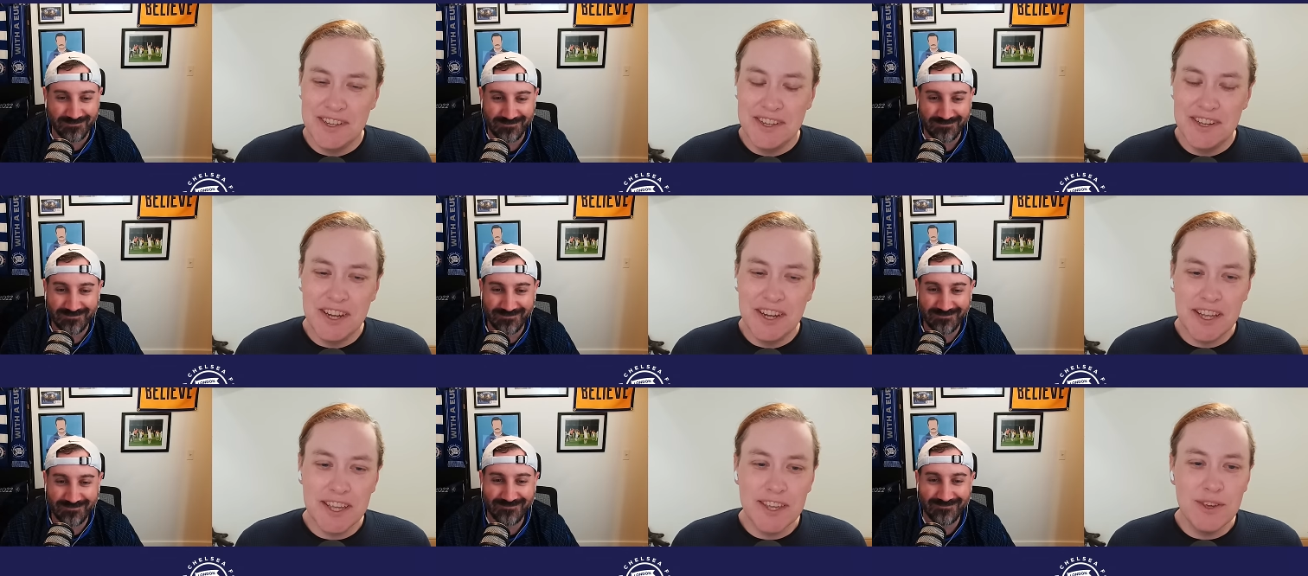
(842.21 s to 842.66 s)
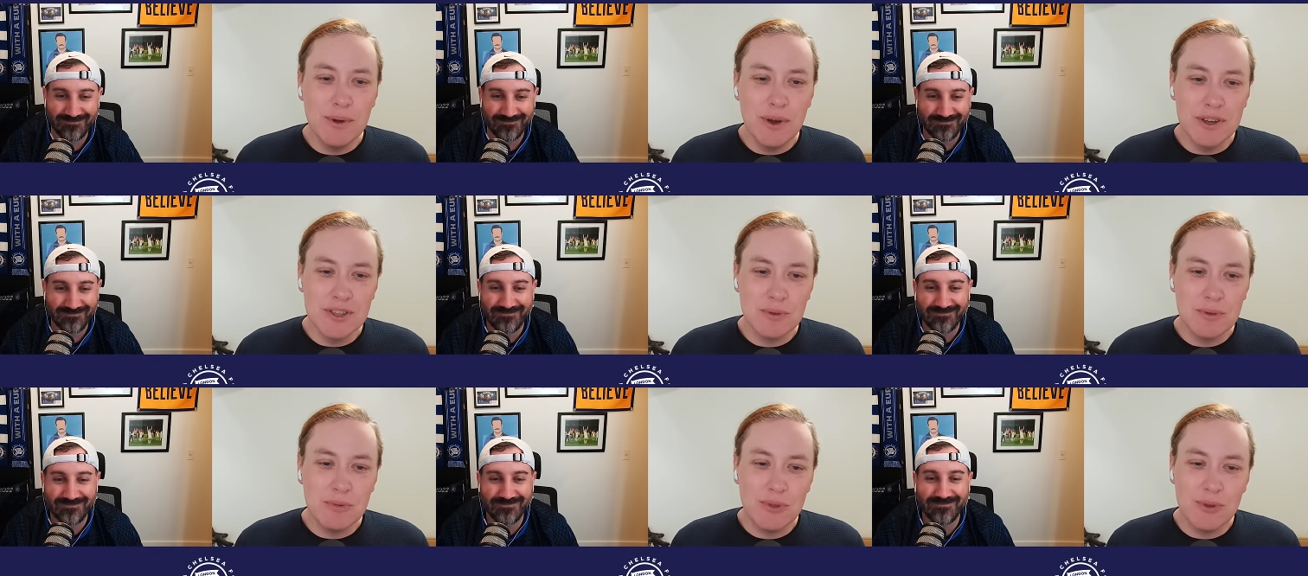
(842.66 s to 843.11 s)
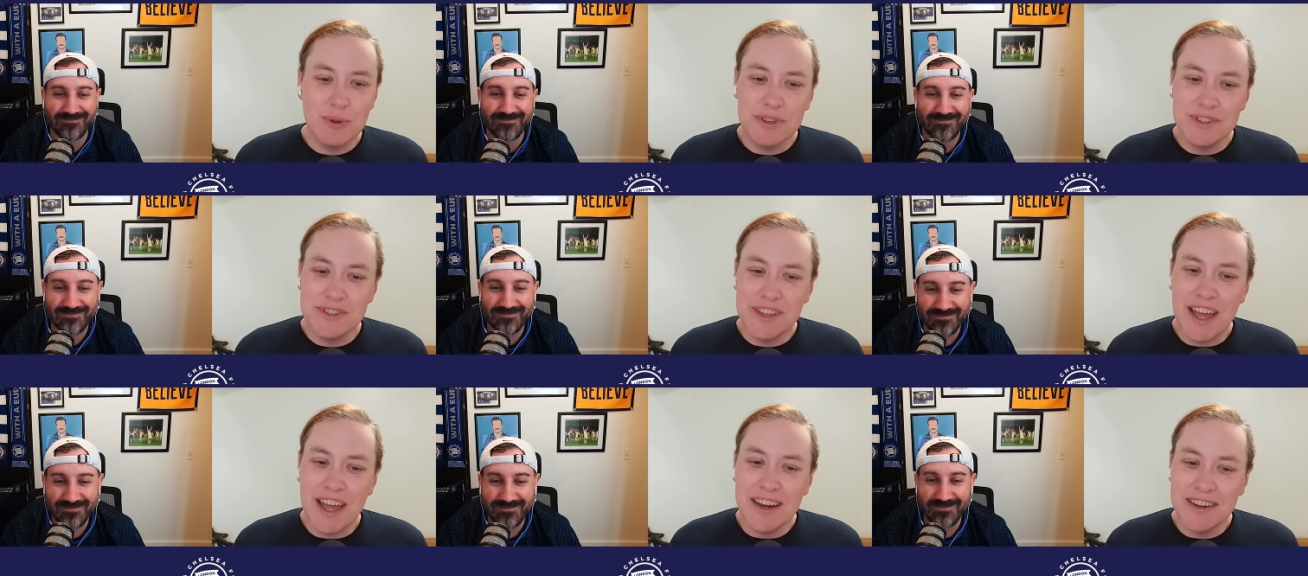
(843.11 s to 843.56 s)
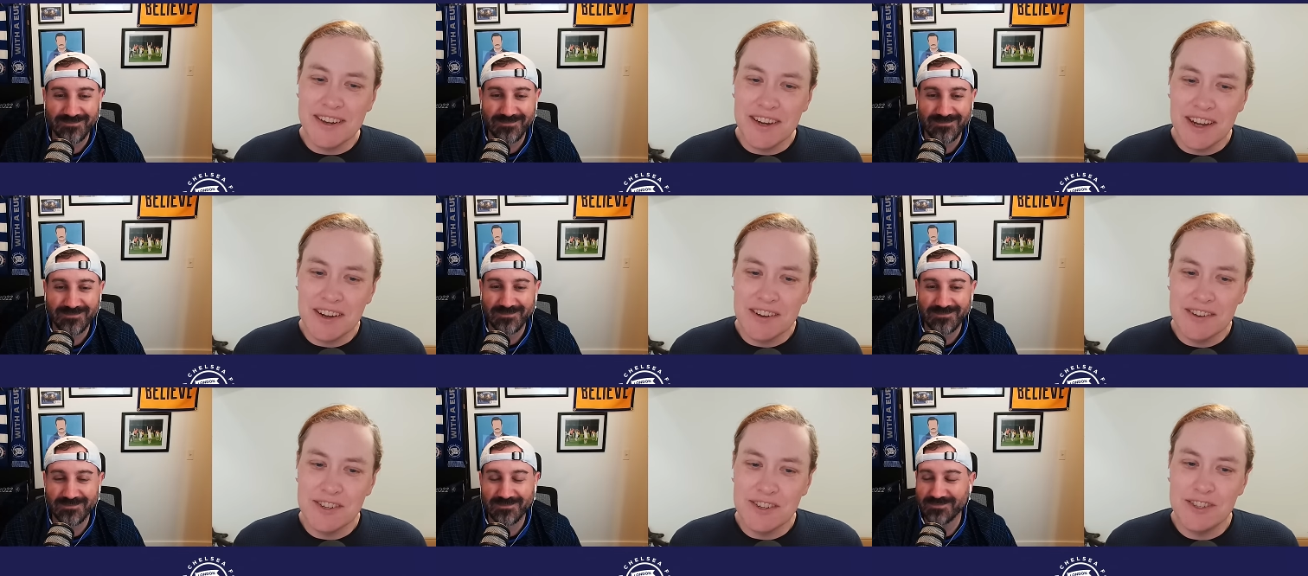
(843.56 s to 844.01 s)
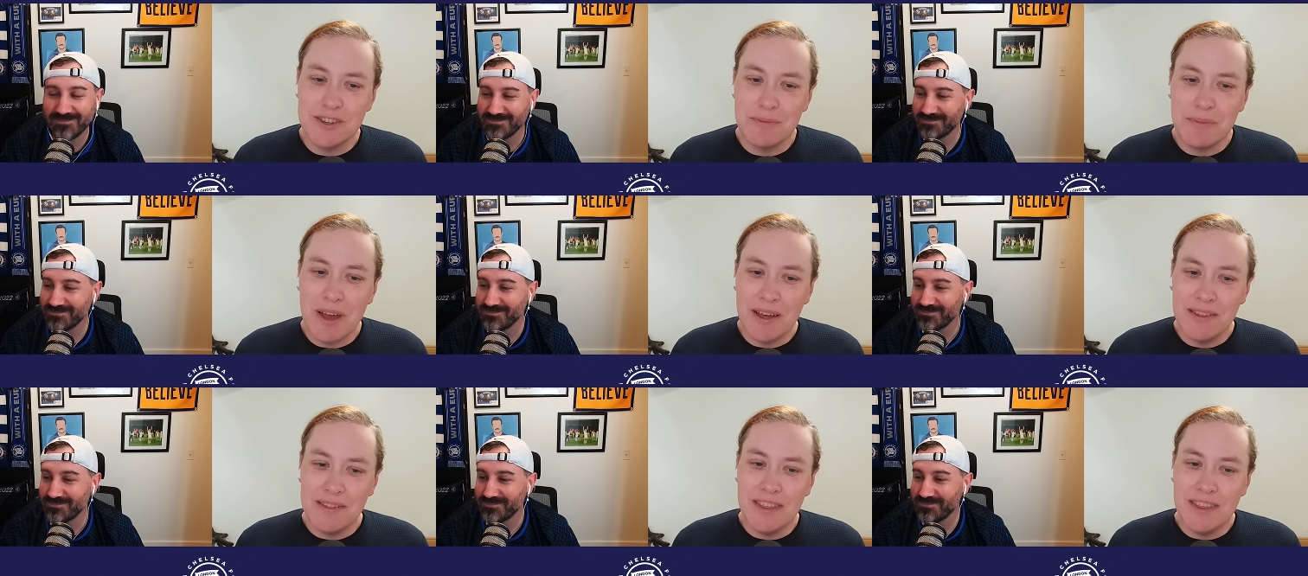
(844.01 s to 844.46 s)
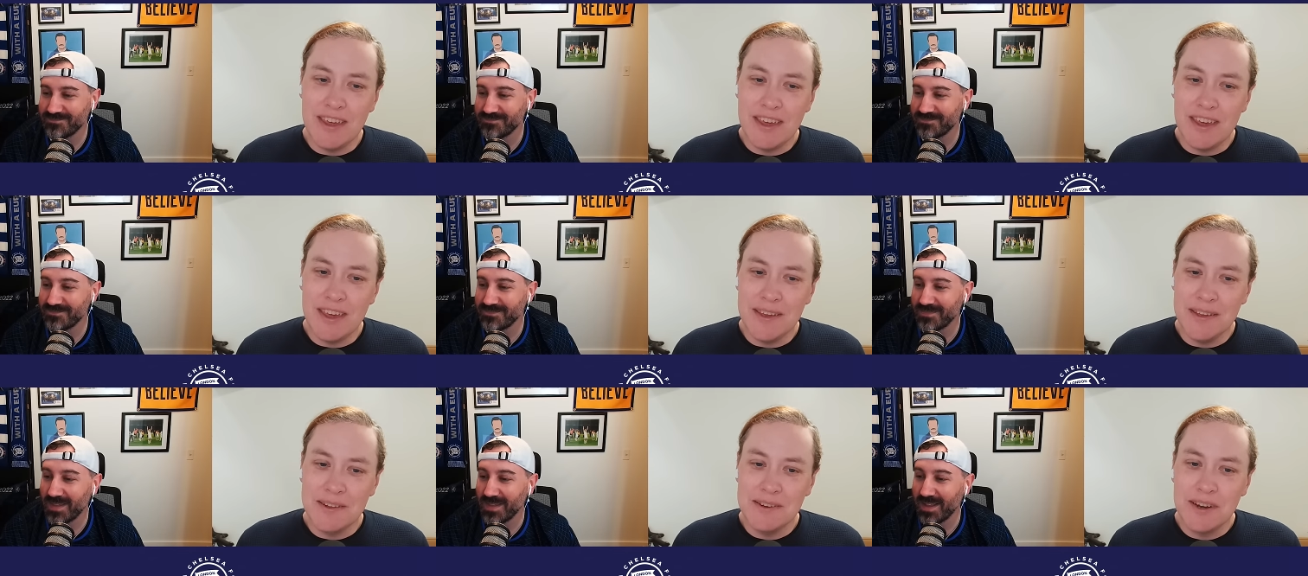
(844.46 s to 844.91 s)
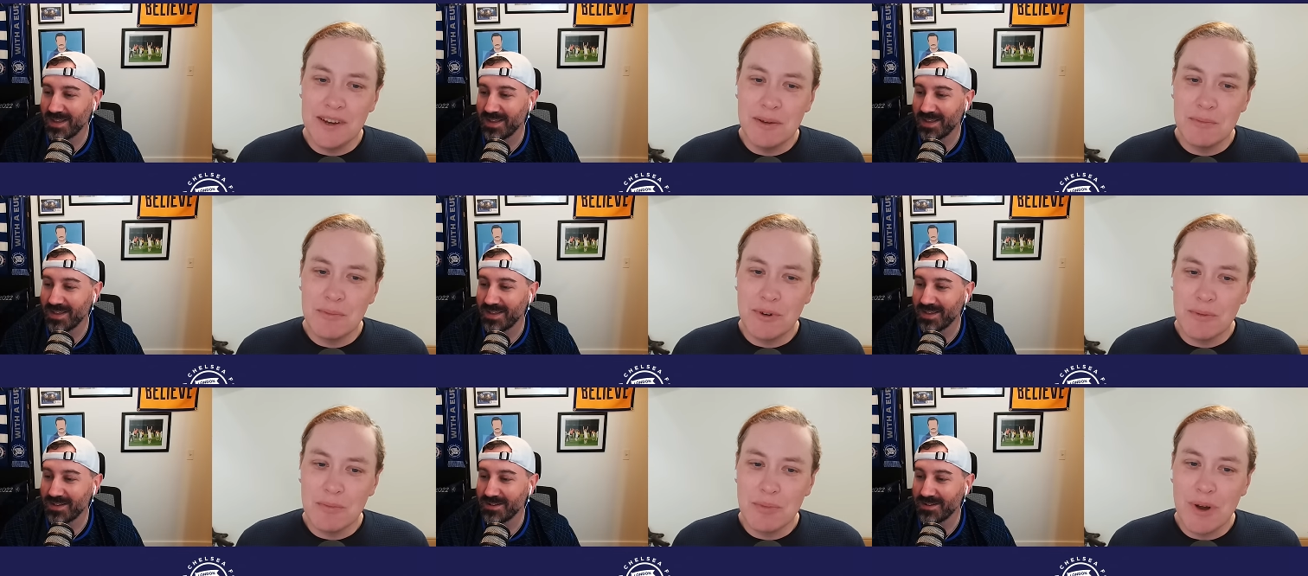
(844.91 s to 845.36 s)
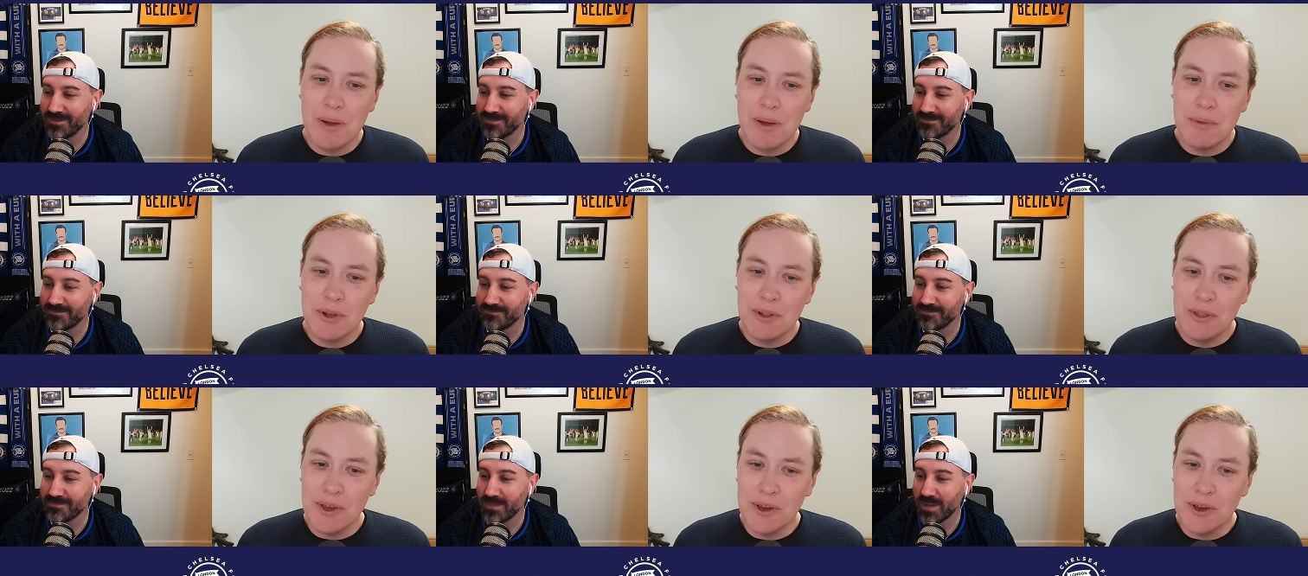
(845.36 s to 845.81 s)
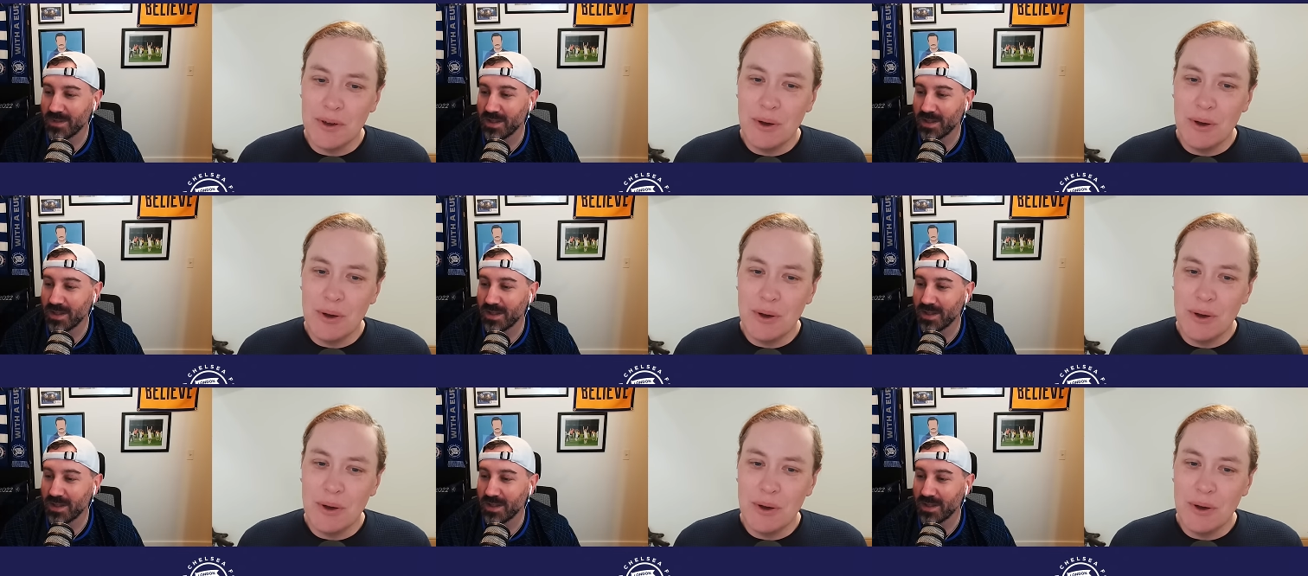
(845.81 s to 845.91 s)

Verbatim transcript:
Speaker 1: Nick, you also threw a stat in here just about the number of Premier League